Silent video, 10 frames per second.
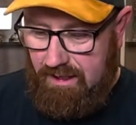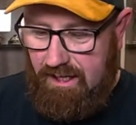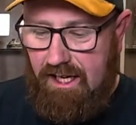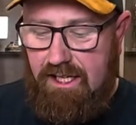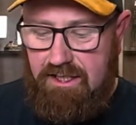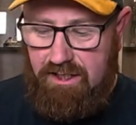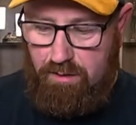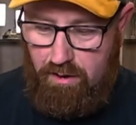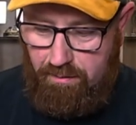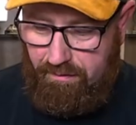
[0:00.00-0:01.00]
easy
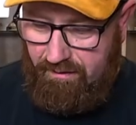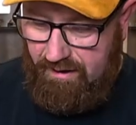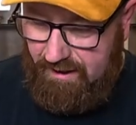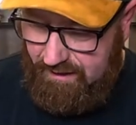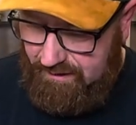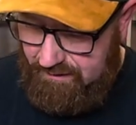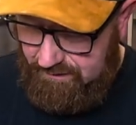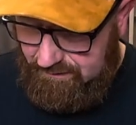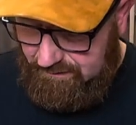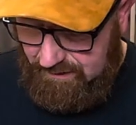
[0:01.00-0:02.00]
to operate
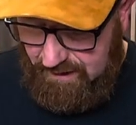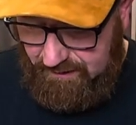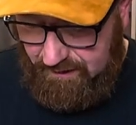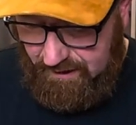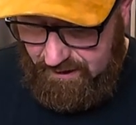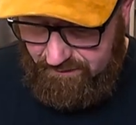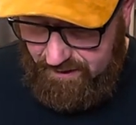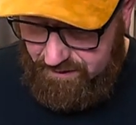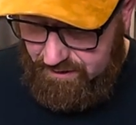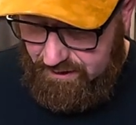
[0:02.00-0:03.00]
Allen key
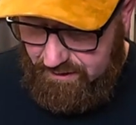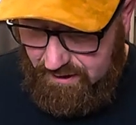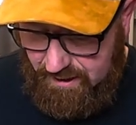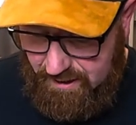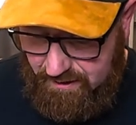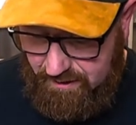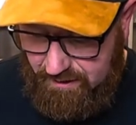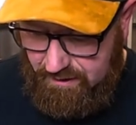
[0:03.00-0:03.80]
wrench in there.